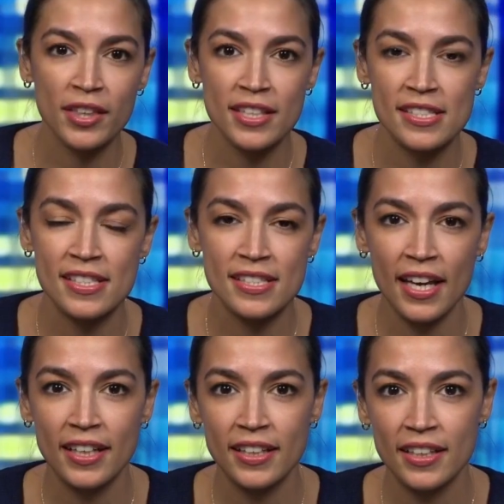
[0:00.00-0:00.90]
has
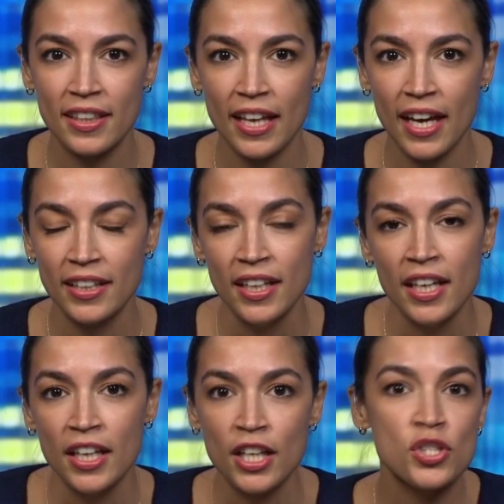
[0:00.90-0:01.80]
decided that
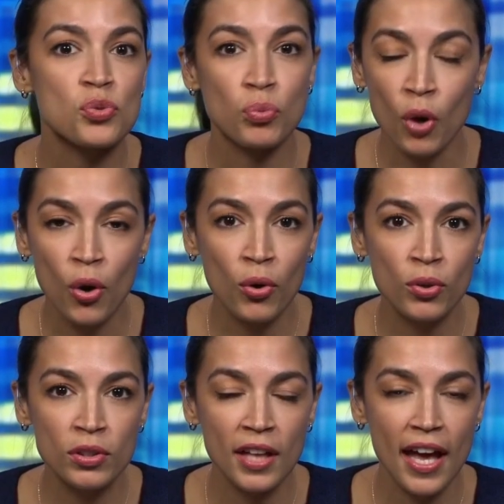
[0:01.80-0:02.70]
his
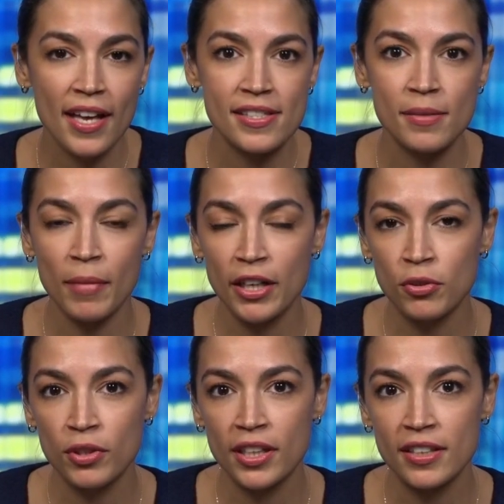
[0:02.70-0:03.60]
role as a
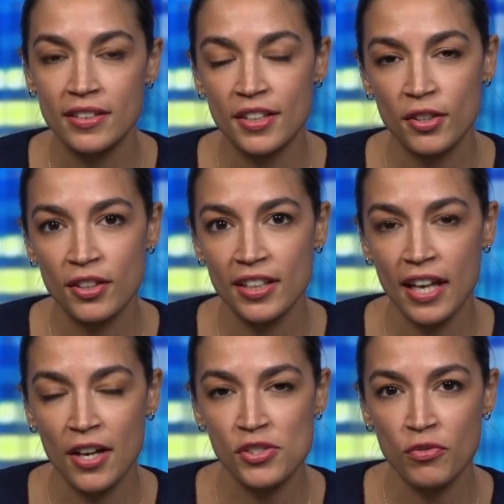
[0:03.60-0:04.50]
minority leader in the
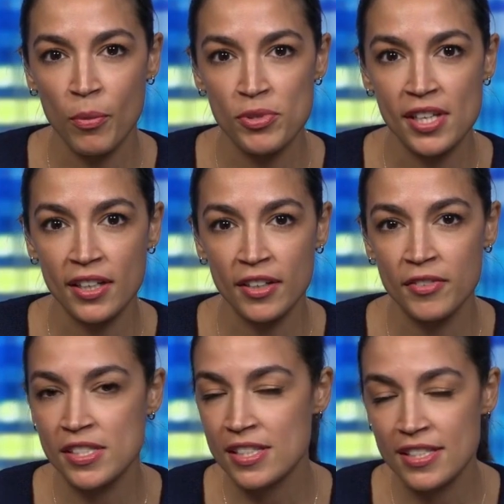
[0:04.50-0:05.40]
House of Representatives
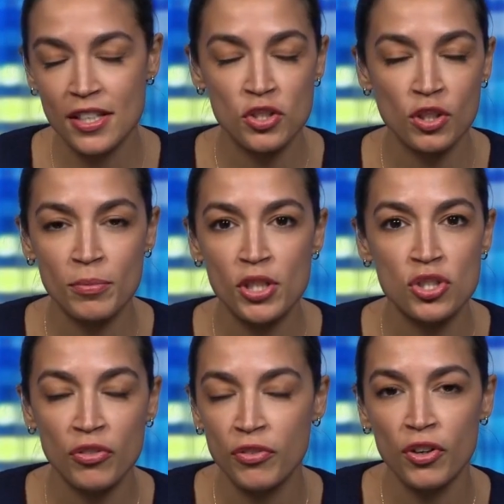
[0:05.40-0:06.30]
is to essentially be
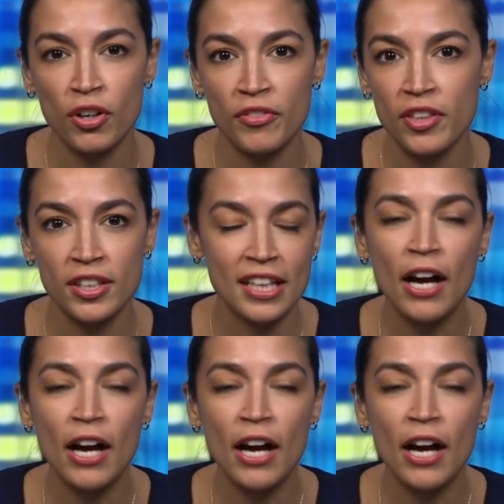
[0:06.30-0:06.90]
chauffeur of the clown